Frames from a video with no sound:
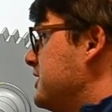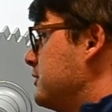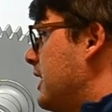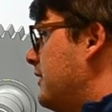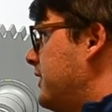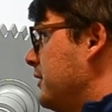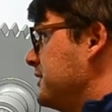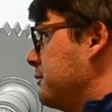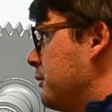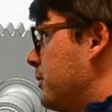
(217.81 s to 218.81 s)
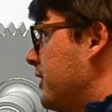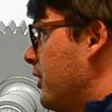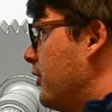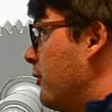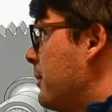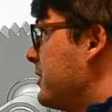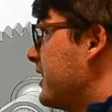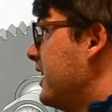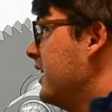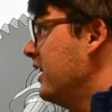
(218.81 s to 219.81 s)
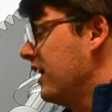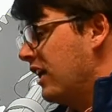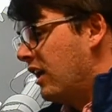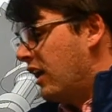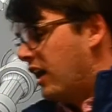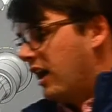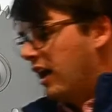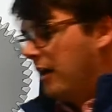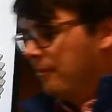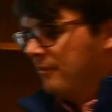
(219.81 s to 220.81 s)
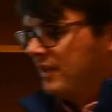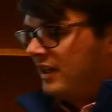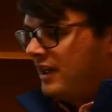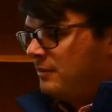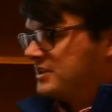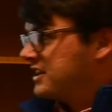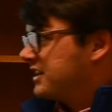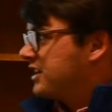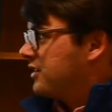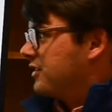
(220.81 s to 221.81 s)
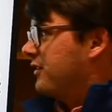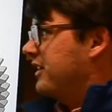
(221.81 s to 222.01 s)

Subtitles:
draft angles that were pretty hard to replicate. In particular,